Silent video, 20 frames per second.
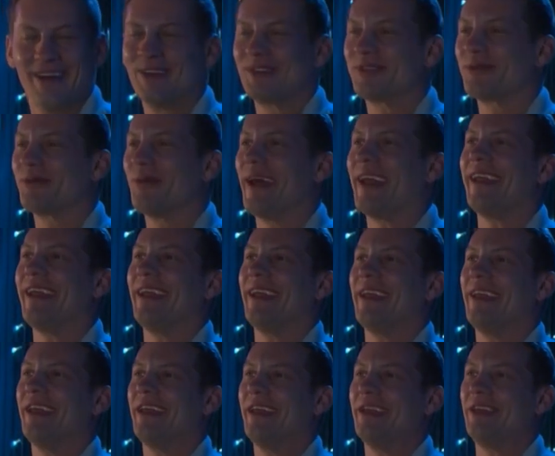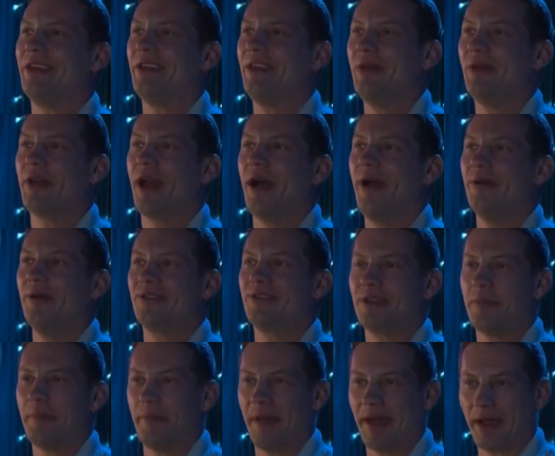So wait, you go to
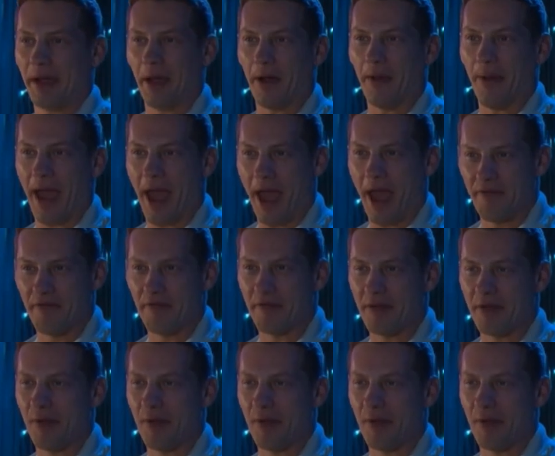the bingo every